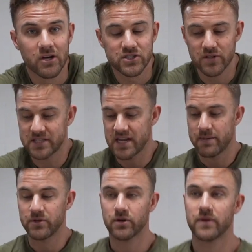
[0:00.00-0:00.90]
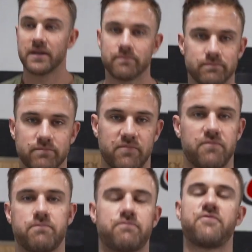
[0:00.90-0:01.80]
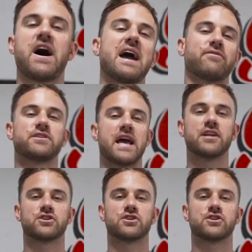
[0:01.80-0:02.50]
So let's say I'm doing 5 or 10